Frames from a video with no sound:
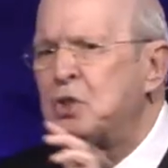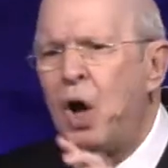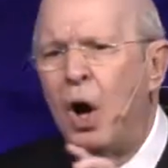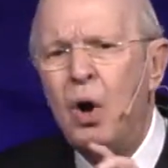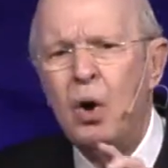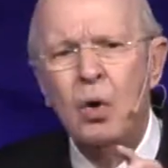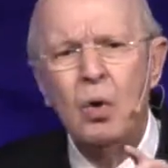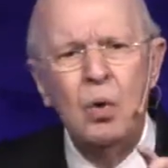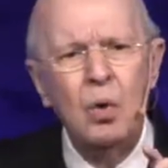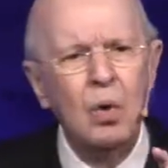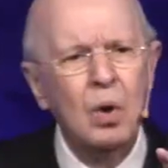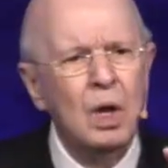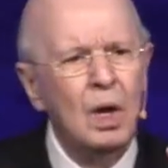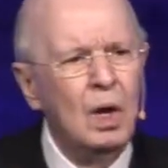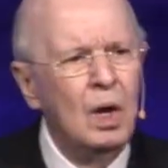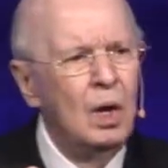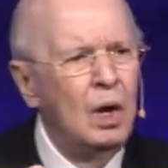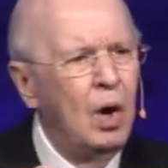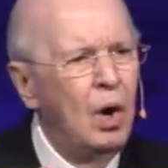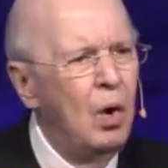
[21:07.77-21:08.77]
toll
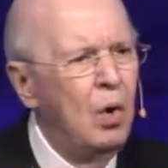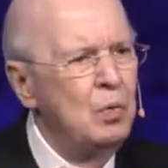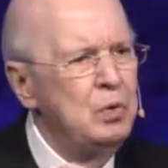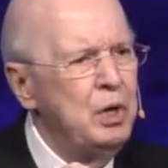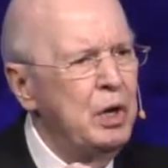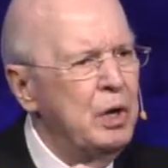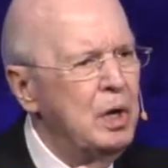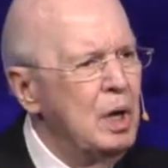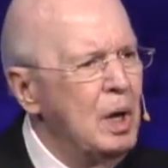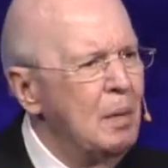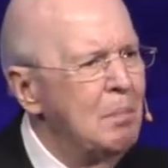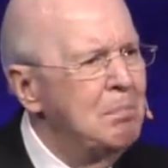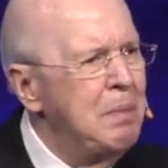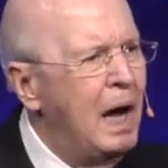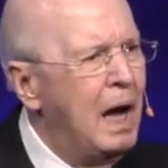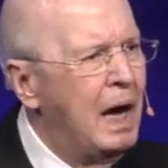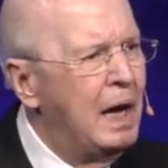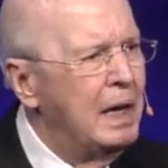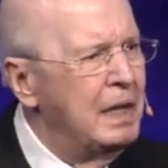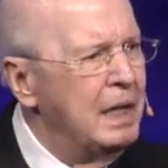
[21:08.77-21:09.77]
on your
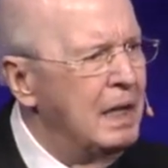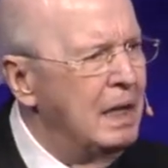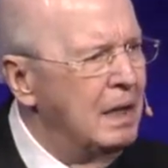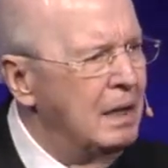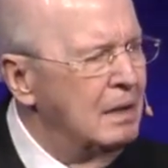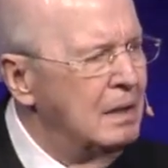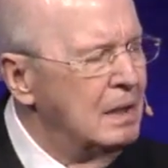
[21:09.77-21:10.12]
body.